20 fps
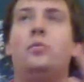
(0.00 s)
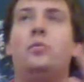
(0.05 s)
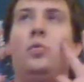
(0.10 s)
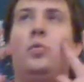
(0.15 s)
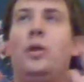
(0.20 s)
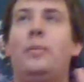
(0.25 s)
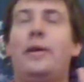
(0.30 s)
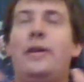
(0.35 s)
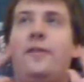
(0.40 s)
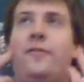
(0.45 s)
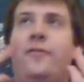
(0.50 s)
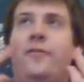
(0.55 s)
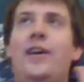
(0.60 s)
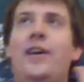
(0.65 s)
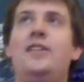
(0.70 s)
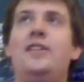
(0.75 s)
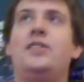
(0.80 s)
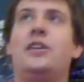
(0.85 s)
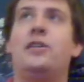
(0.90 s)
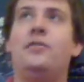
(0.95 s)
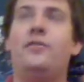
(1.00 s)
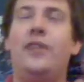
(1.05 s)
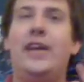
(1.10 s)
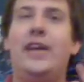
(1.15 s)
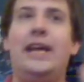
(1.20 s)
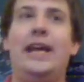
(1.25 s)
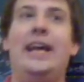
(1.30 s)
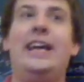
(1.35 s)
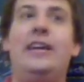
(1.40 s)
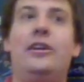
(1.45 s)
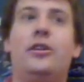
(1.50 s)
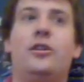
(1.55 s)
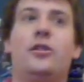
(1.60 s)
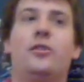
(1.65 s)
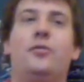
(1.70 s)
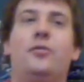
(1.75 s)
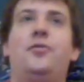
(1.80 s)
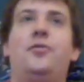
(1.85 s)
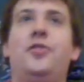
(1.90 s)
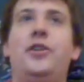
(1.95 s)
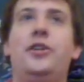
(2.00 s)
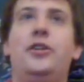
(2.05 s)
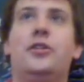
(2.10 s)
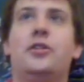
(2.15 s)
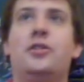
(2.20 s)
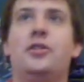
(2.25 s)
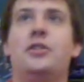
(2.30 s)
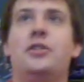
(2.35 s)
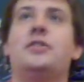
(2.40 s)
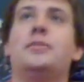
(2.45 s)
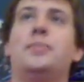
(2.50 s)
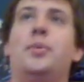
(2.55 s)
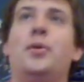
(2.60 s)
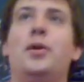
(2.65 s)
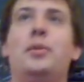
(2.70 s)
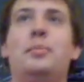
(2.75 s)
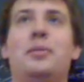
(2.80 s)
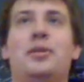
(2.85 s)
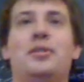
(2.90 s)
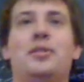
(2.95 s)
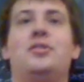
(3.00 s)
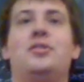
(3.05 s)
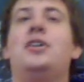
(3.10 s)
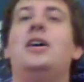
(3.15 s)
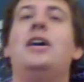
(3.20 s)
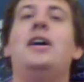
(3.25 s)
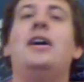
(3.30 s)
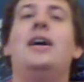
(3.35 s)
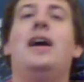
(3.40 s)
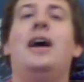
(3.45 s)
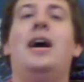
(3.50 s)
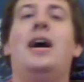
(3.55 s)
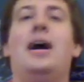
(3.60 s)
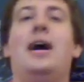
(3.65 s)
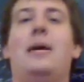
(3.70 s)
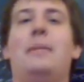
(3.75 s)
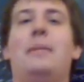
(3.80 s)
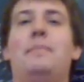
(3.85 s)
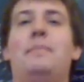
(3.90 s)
Will my face convey anger, fear, disappointment? Um,